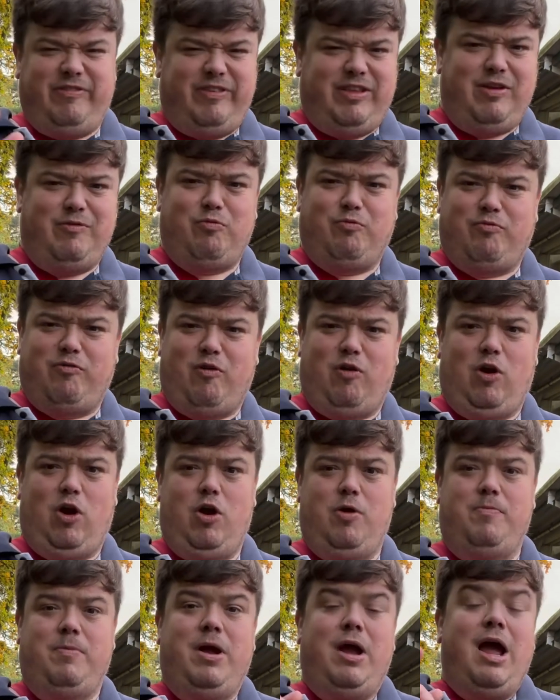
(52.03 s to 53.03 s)
the
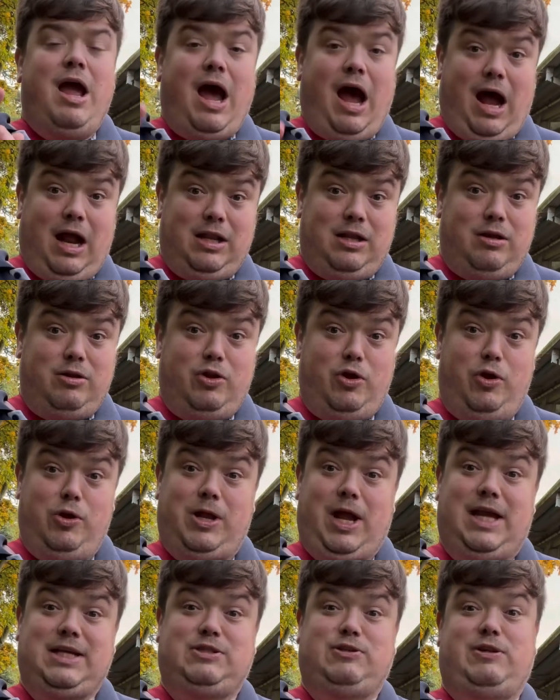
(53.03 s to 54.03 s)
Fulham and the
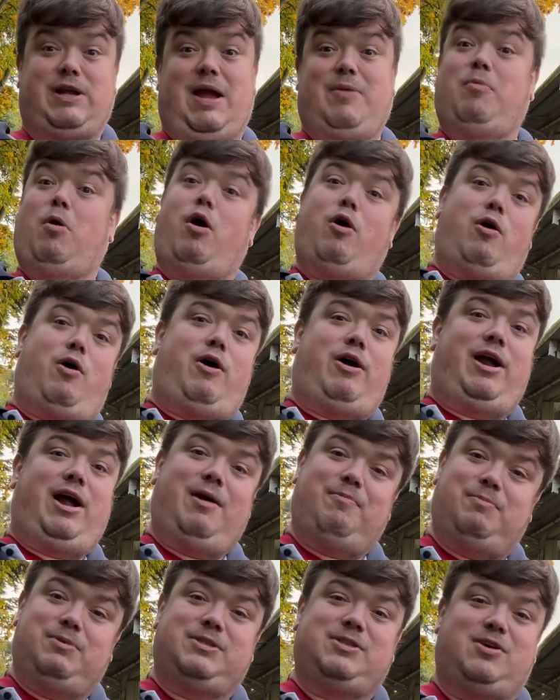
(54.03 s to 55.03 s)
Newcastle game are on
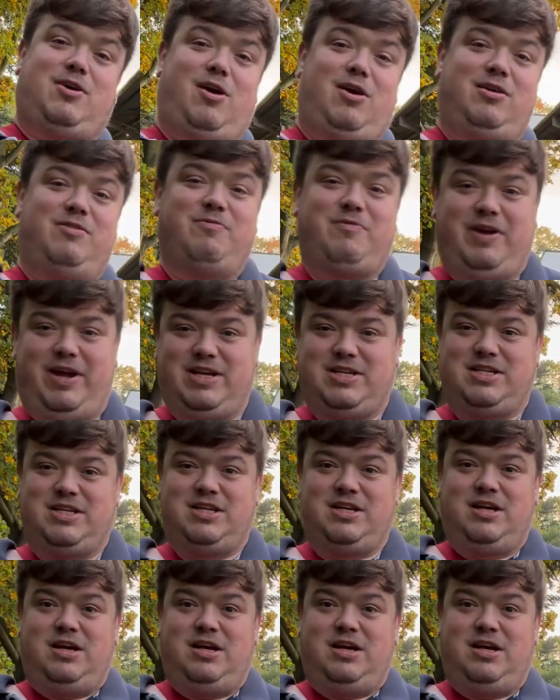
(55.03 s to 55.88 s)
Amazon, which